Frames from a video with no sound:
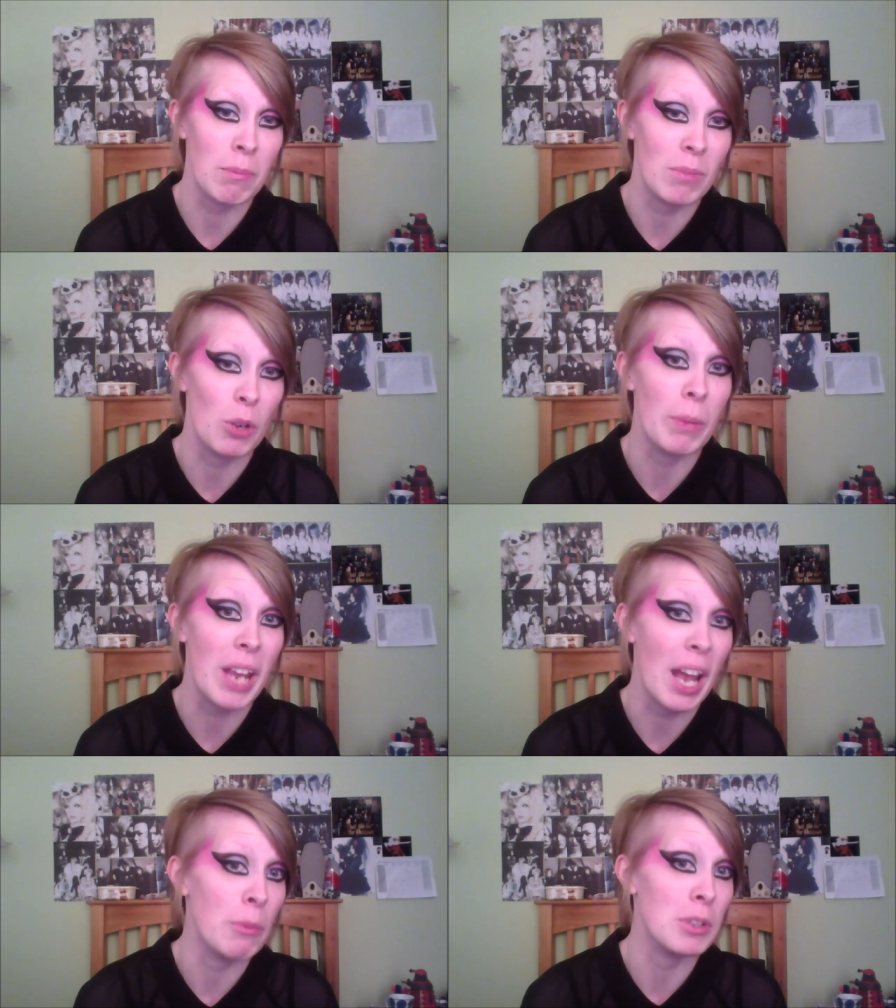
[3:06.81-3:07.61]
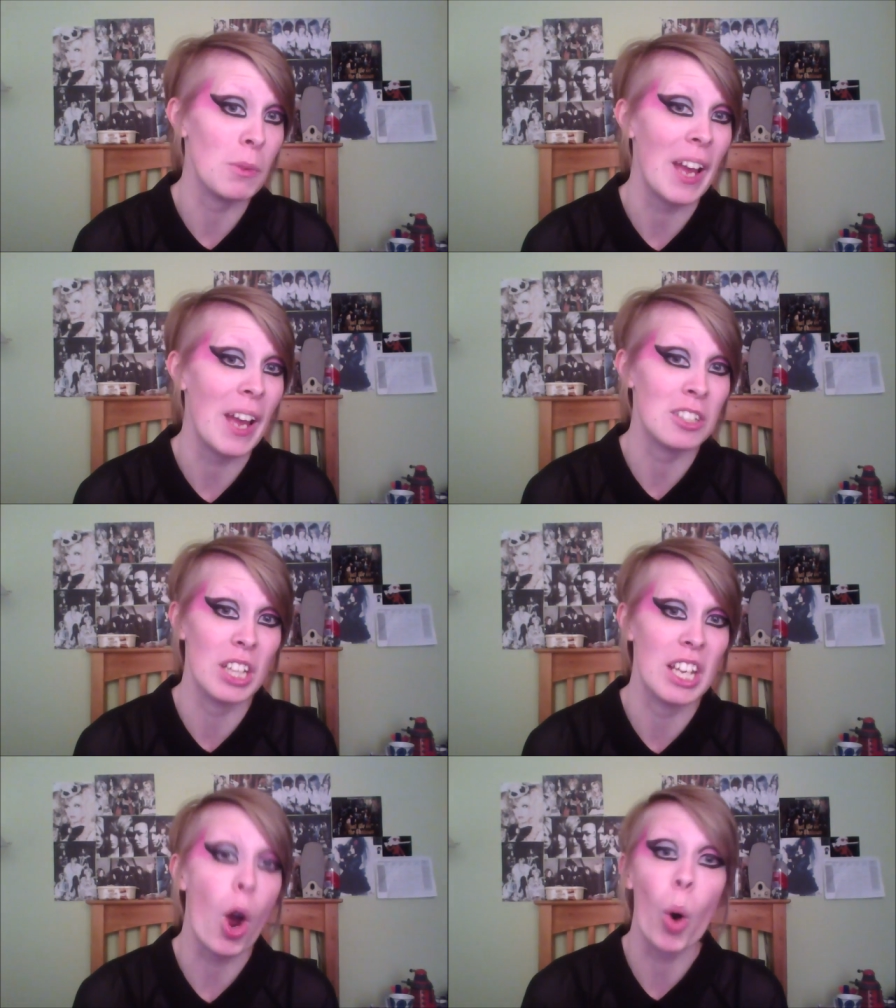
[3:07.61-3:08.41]
It'll be able to
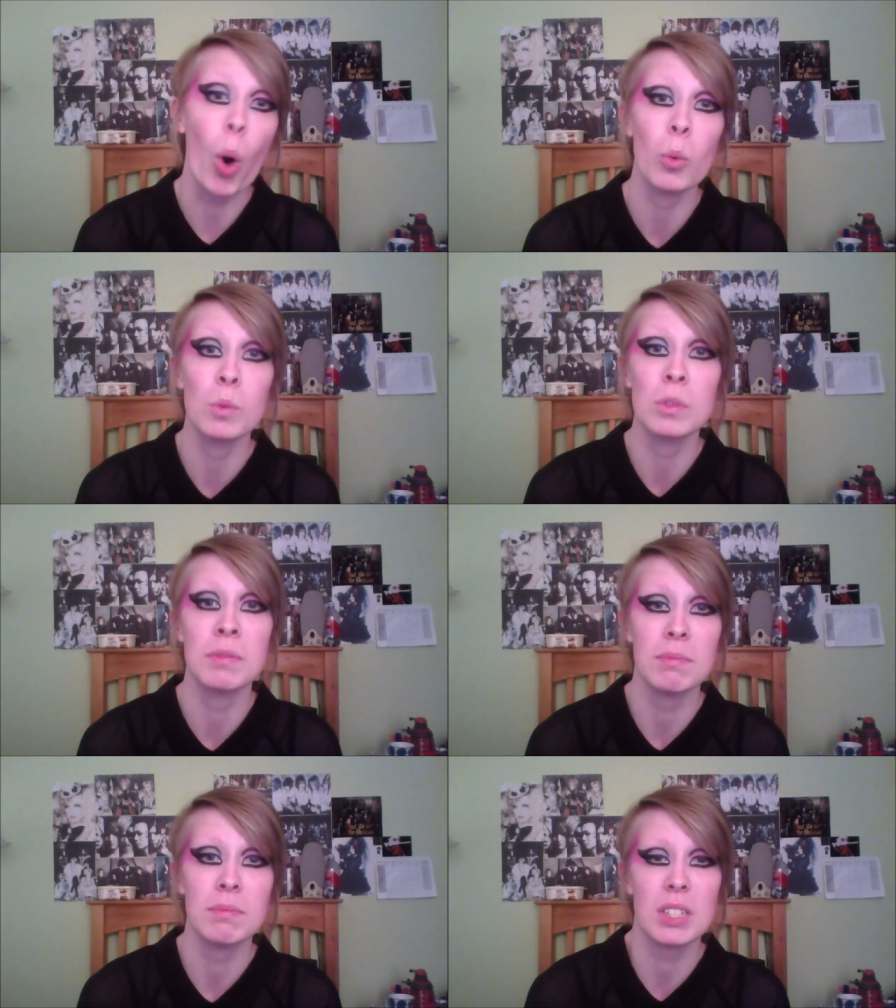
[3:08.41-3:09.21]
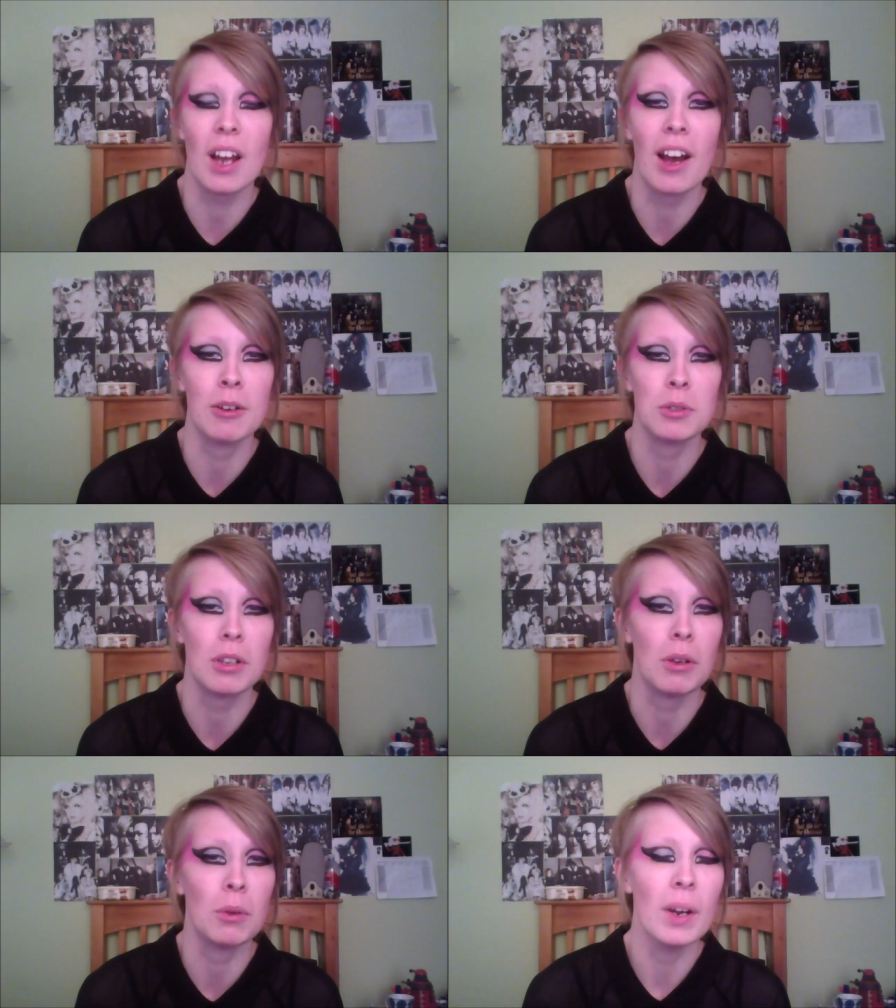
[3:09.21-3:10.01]
actually hold style.
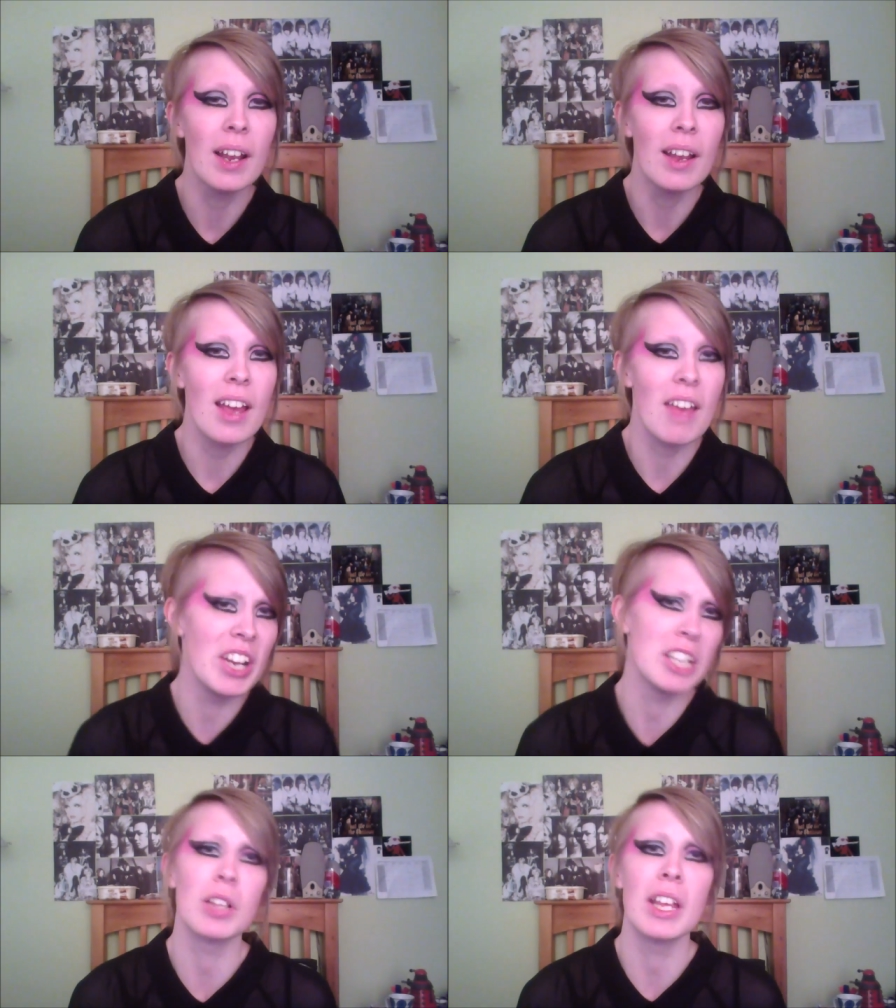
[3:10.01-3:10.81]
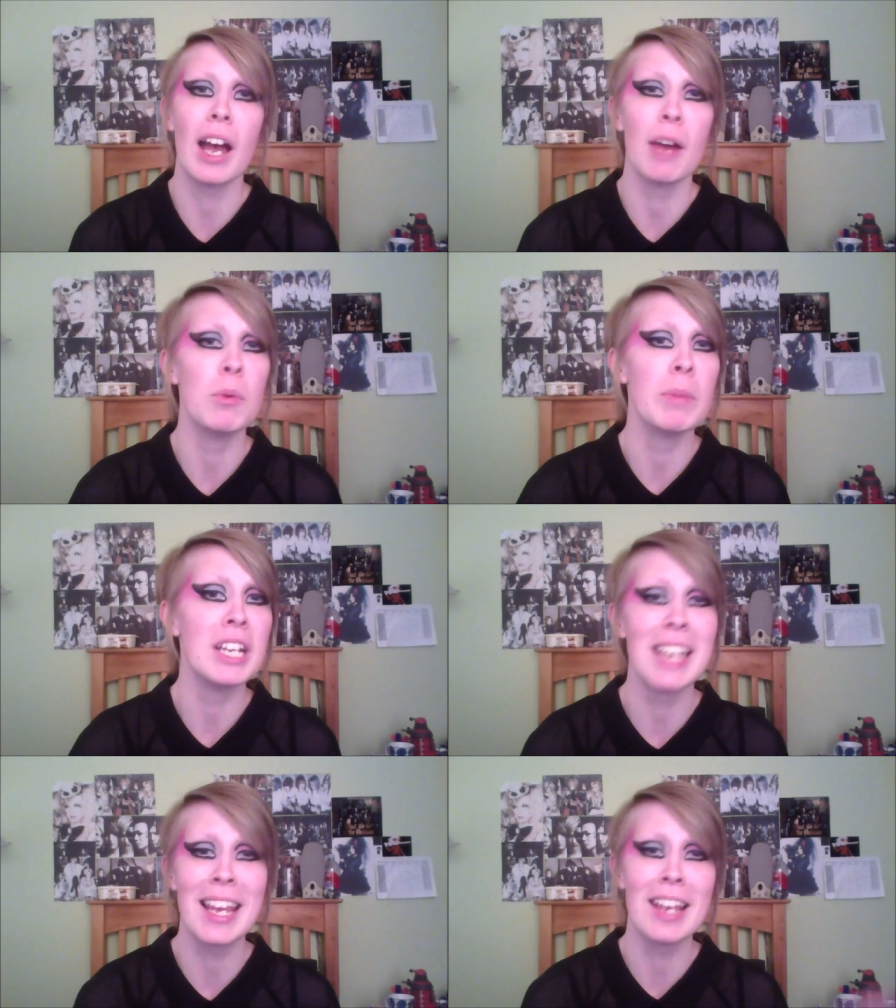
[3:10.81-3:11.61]
So eventually I will
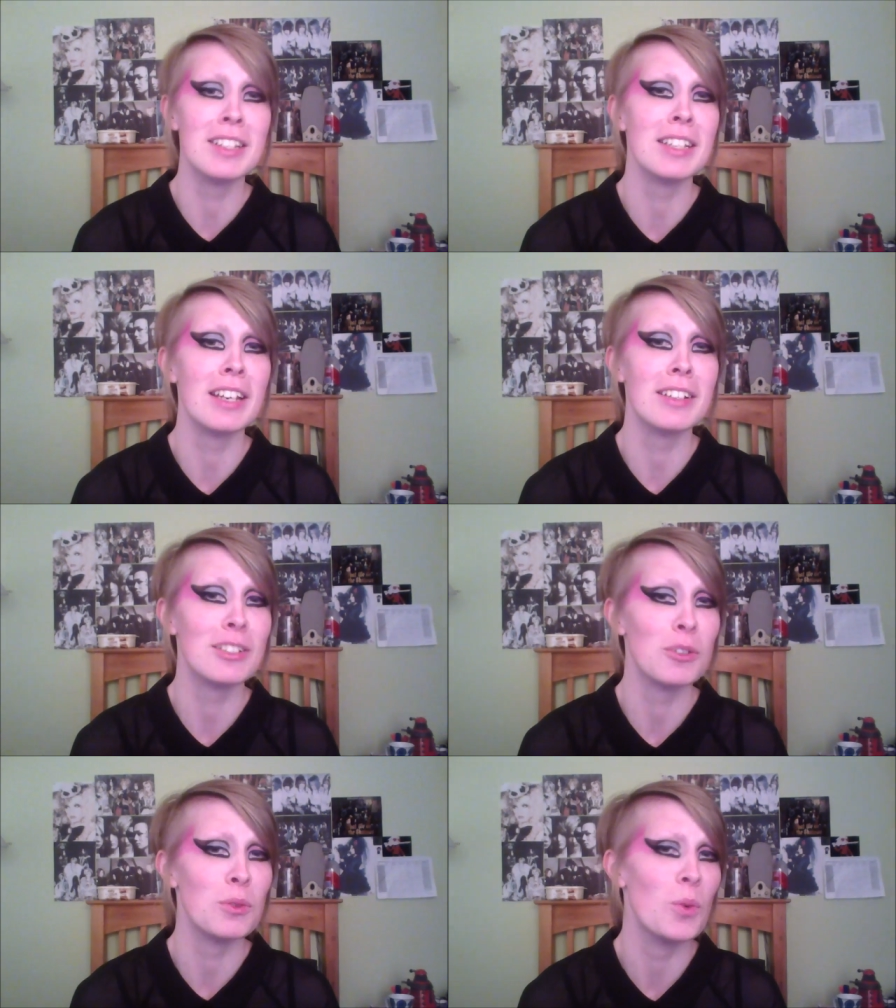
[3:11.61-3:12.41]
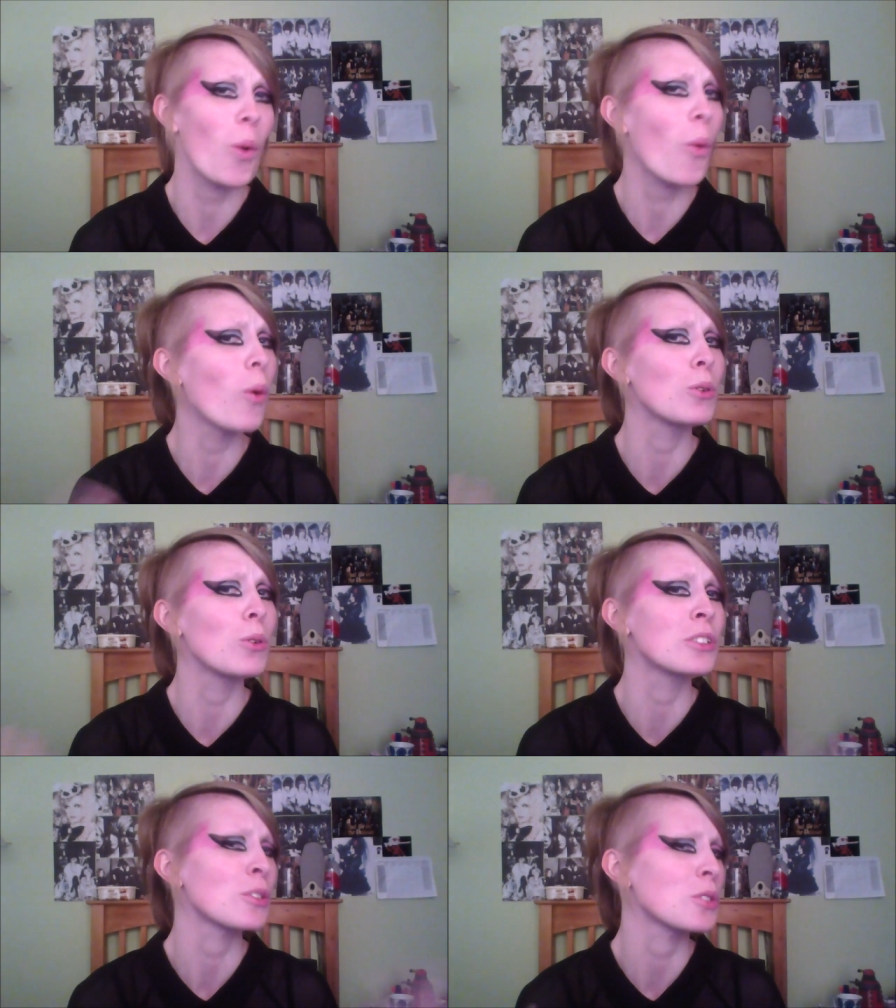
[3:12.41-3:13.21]
be teasing it to
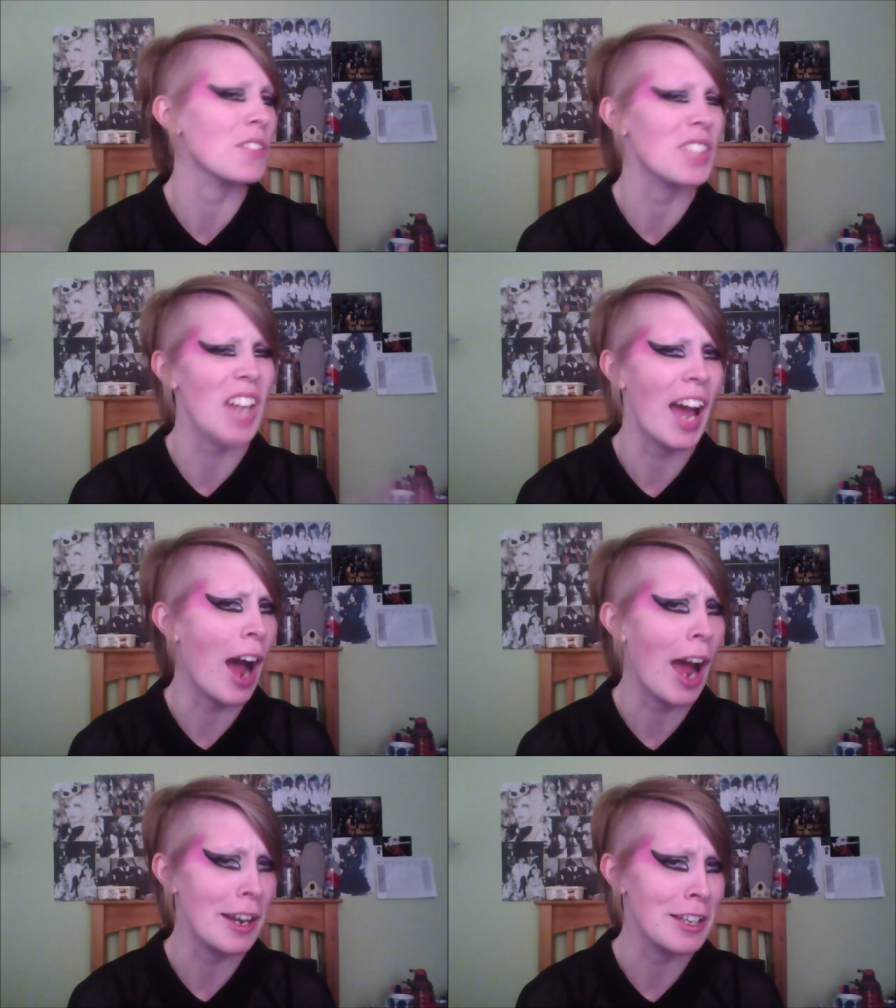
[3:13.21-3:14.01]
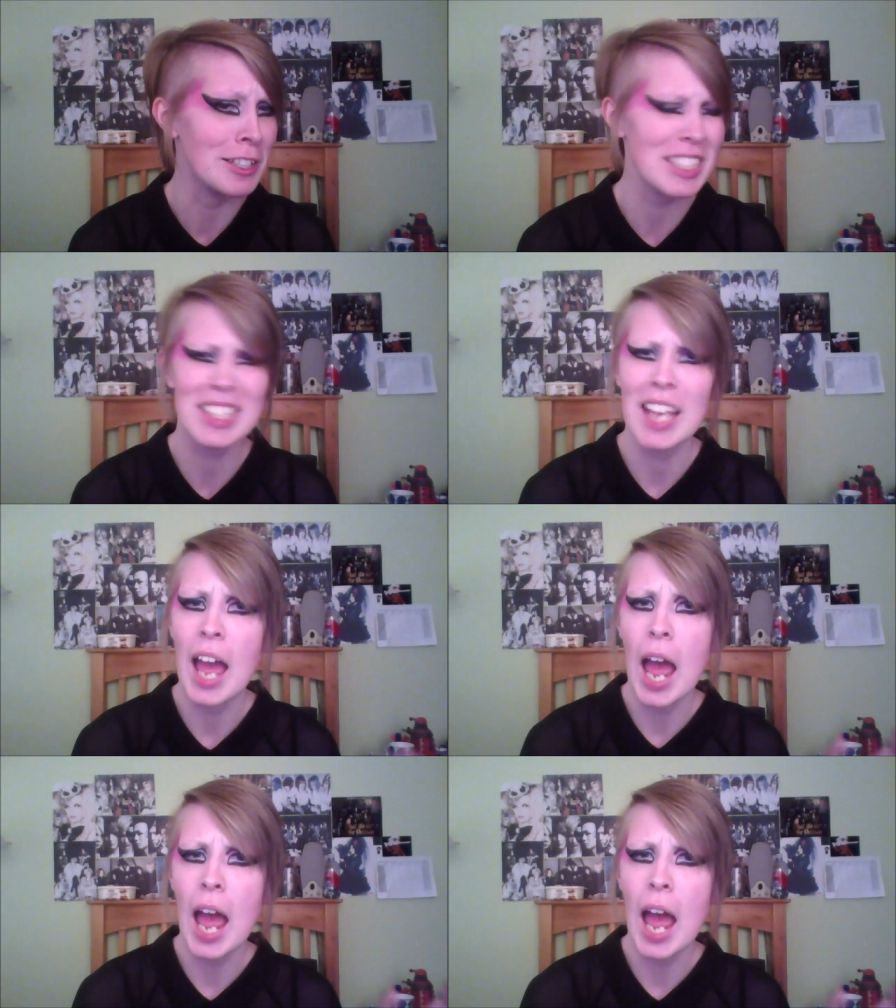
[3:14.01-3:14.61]
all sorts of sky highness.